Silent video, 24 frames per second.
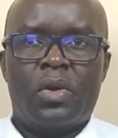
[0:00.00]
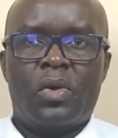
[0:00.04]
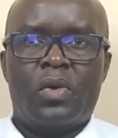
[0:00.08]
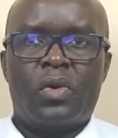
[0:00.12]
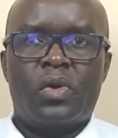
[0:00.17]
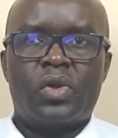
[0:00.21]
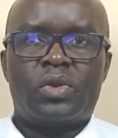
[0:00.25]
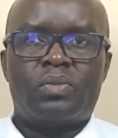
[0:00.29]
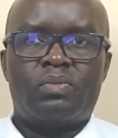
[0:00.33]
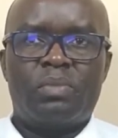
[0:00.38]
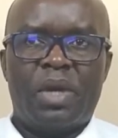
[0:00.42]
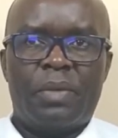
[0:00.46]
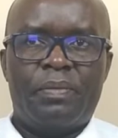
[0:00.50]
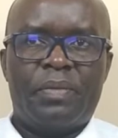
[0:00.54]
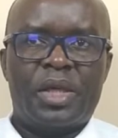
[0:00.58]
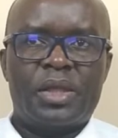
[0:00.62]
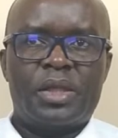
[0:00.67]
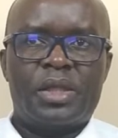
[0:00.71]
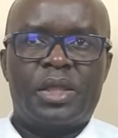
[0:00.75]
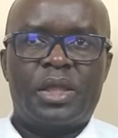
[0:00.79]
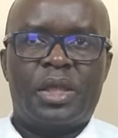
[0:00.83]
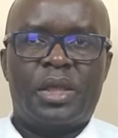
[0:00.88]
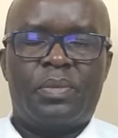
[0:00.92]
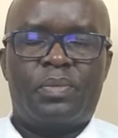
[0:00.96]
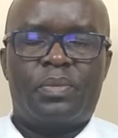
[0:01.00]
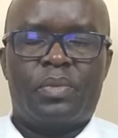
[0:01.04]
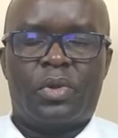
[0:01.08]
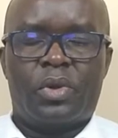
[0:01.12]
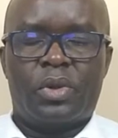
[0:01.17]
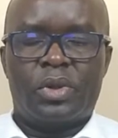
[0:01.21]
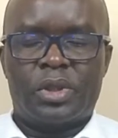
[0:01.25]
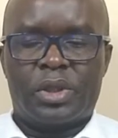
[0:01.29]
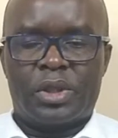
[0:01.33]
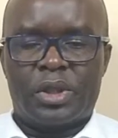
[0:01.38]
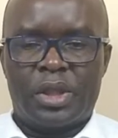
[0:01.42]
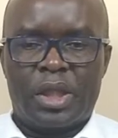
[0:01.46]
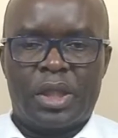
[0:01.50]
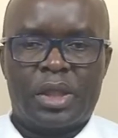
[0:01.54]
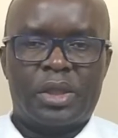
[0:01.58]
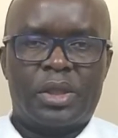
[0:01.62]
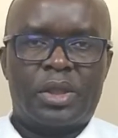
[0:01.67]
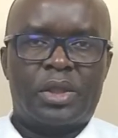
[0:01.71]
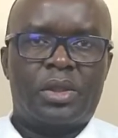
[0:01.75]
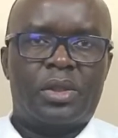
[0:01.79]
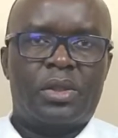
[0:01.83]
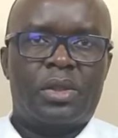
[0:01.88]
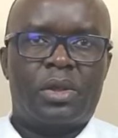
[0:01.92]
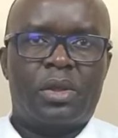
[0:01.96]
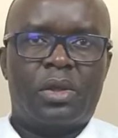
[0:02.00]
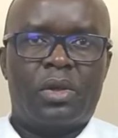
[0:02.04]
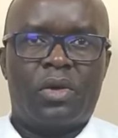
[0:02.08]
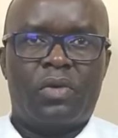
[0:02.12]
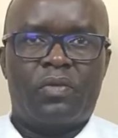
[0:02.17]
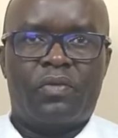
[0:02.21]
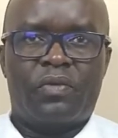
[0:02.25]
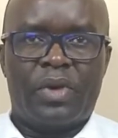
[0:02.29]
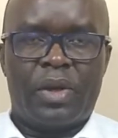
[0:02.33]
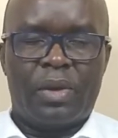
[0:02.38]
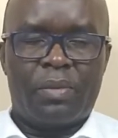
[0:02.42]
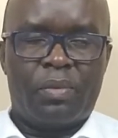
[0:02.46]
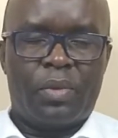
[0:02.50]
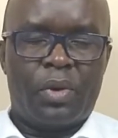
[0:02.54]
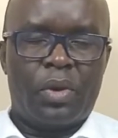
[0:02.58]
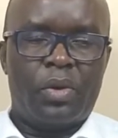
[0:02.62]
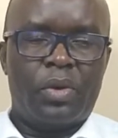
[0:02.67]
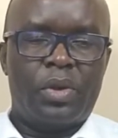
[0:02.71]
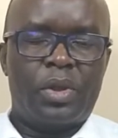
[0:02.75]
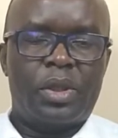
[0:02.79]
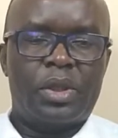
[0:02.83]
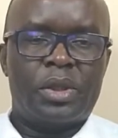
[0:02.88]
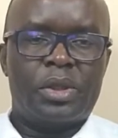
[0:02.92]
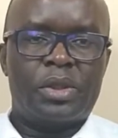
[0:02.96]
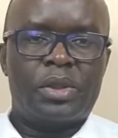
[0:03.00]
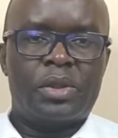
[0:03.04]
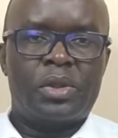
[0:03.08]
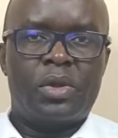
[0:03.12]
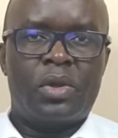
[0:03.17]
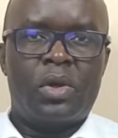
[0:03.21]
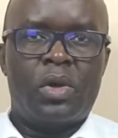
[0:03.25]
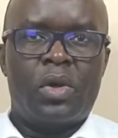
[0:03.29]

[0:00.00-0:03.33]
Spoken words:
whose membership consists of employees